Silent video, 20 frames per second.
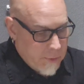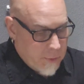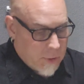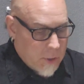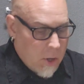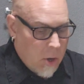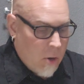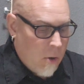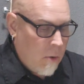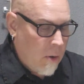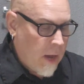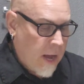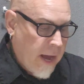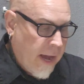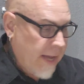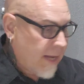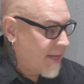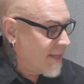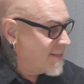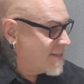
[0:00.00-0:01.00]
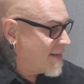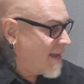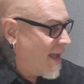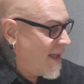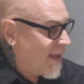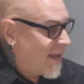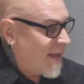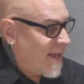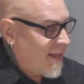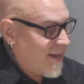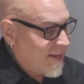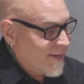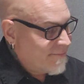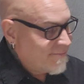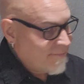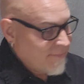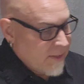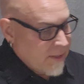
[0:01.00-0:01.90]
So I can take it,